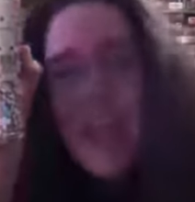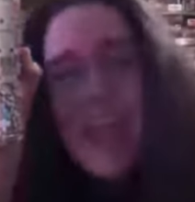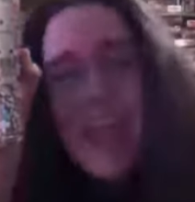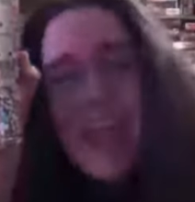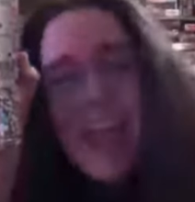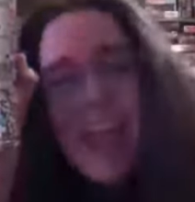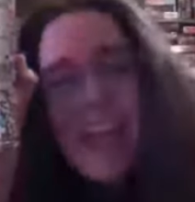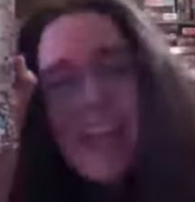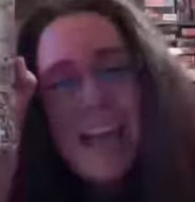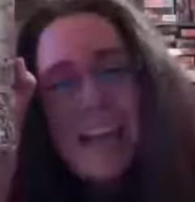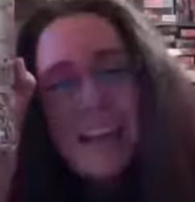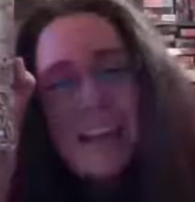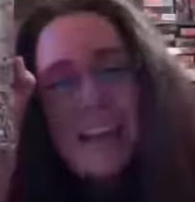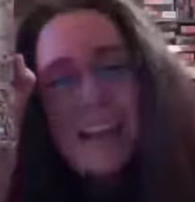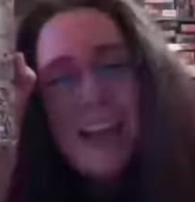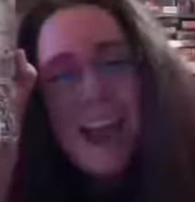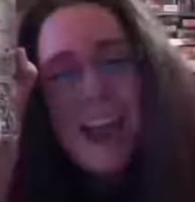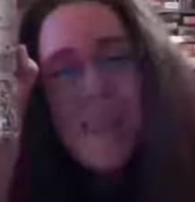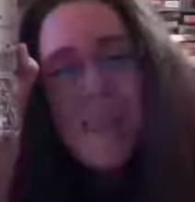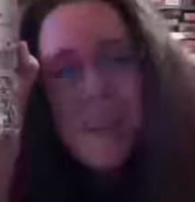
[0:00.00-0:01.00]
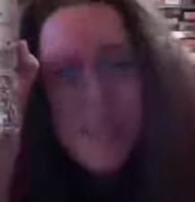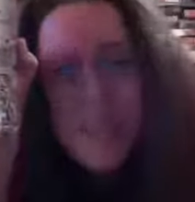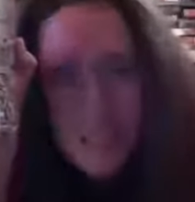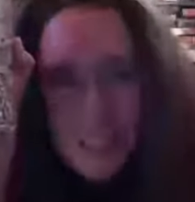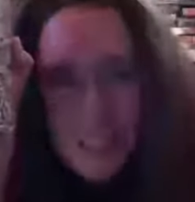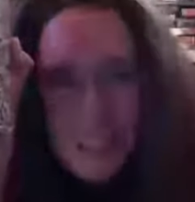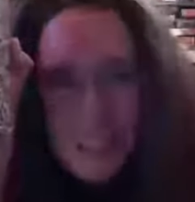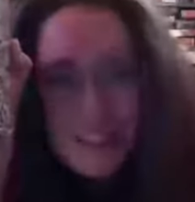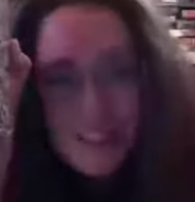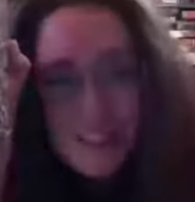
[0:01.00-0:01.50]
And I want to
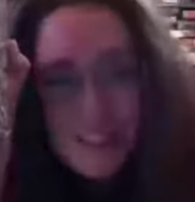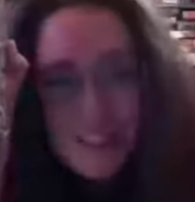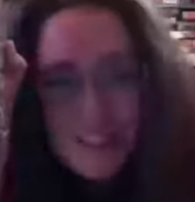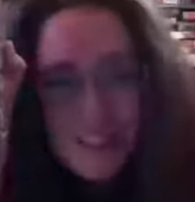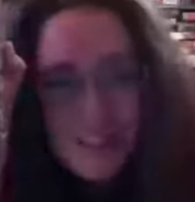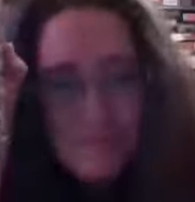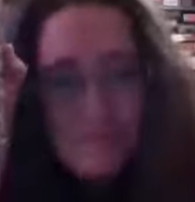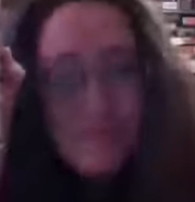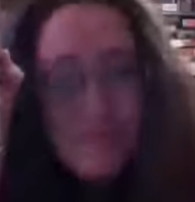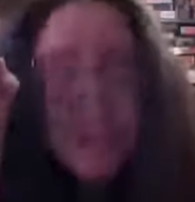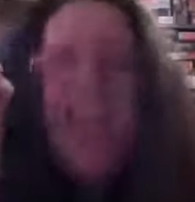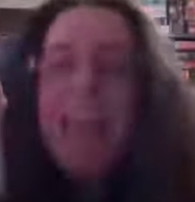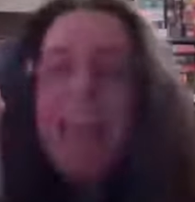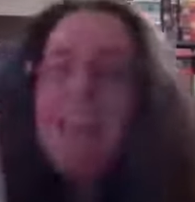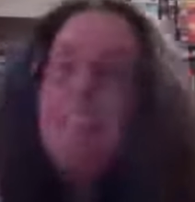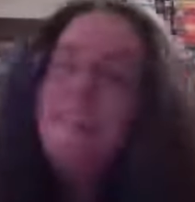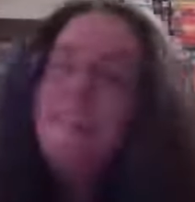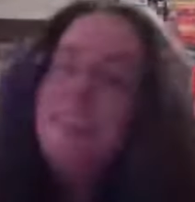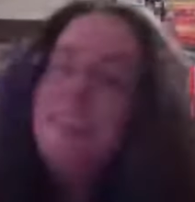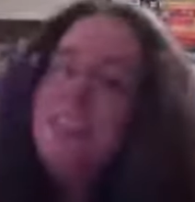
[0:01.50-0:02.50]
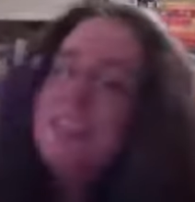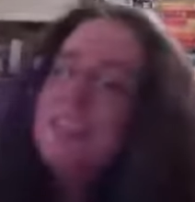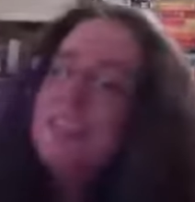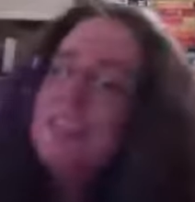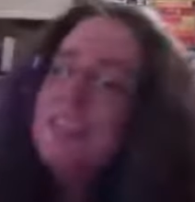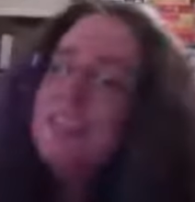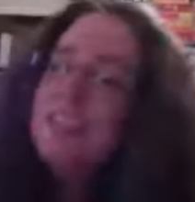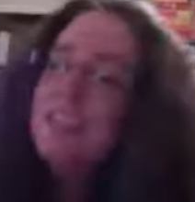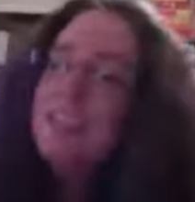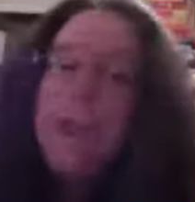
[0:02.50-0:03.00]
show it to you. It features
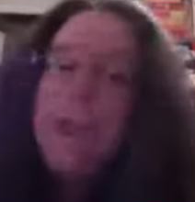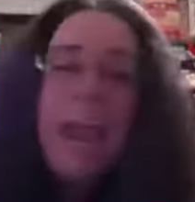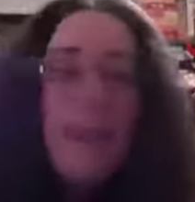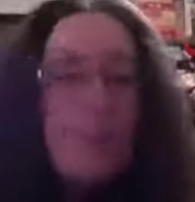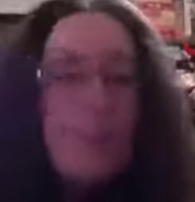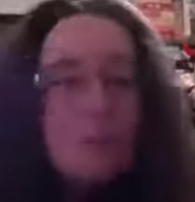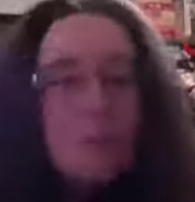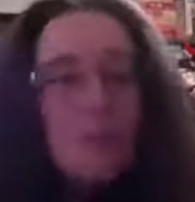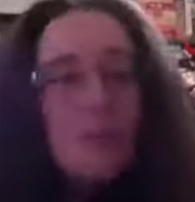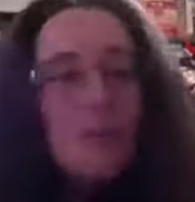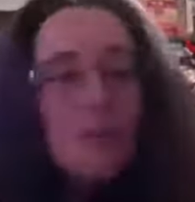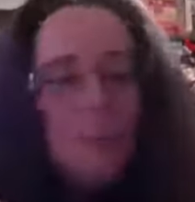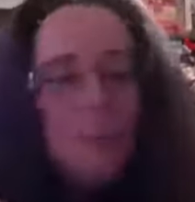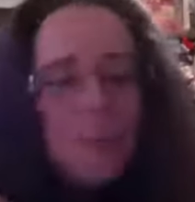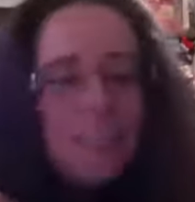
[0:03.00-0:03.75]
an absolutely